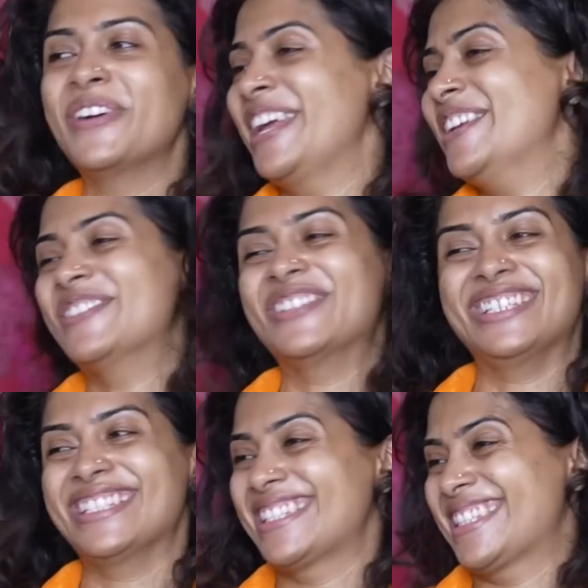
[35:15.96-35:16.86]
Henrys. We don't
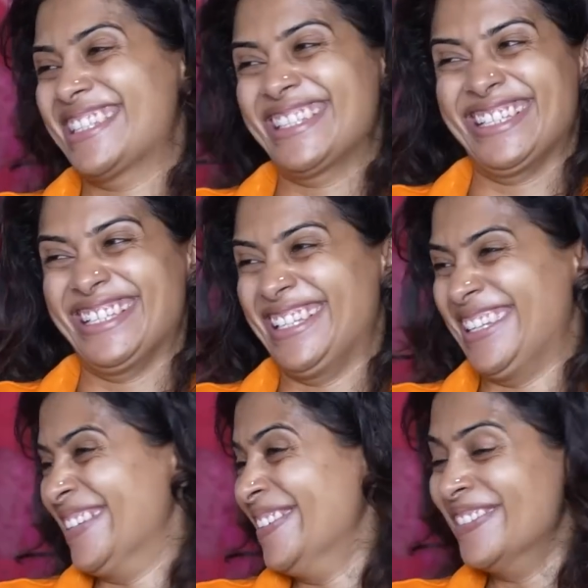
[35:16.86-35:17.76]
want Henrys.
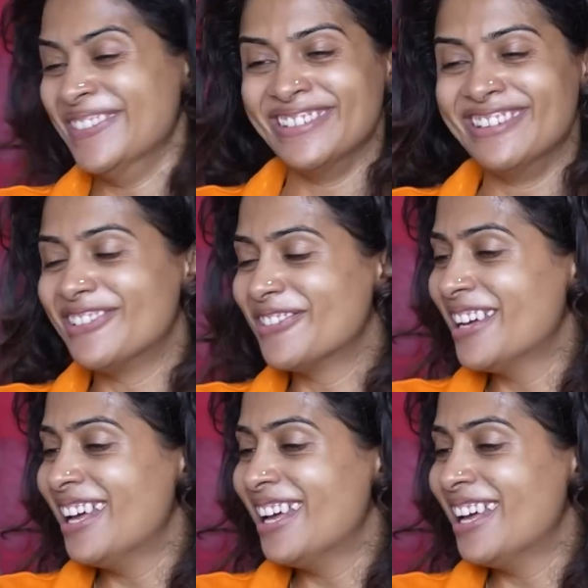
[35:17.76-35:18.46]
No, no, no.